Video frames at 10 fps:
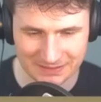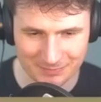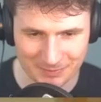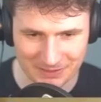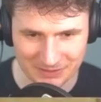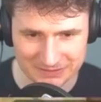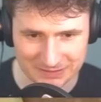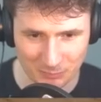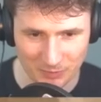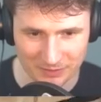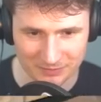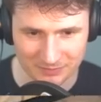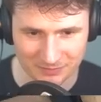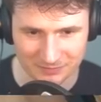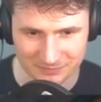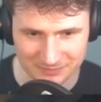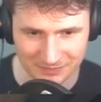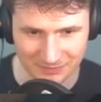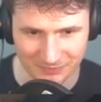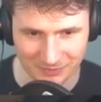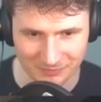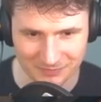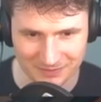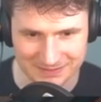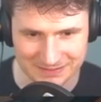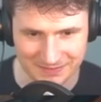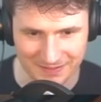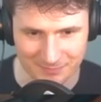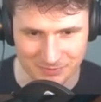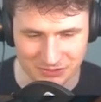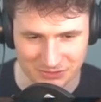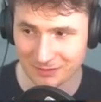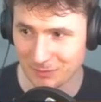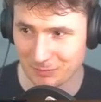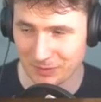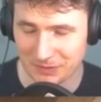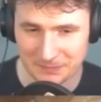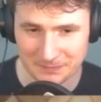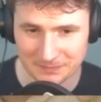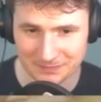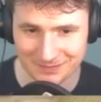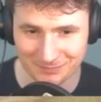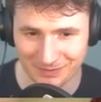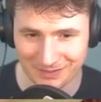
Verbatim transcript: Gotta be here somewhere. Oh, oh no, I see the hamster. Come on, buddy. Come